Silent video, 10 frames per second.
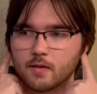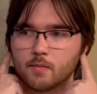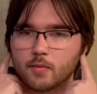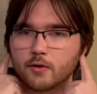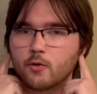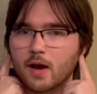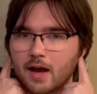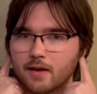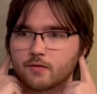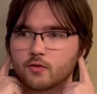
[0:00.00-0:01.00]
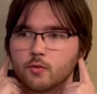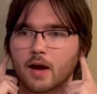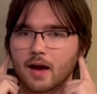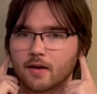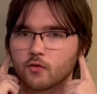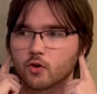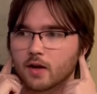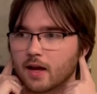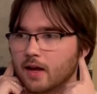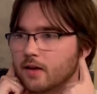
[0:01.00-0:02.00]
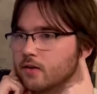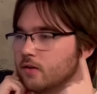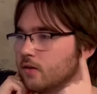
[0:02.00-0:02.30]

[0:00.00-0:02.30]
but you have to have your head